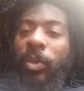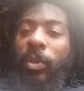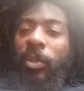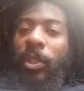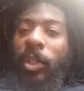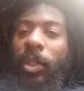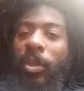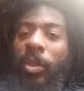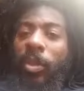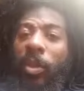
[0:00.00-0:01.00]
me, that
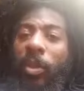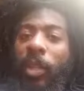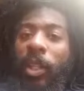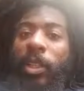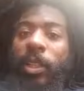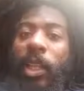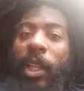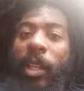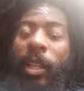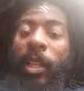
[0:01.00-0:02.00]
story, that
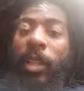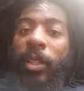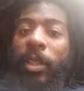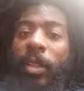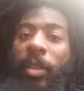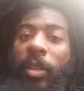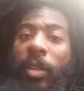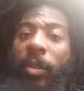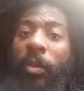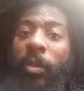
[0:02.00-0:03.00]
satellites of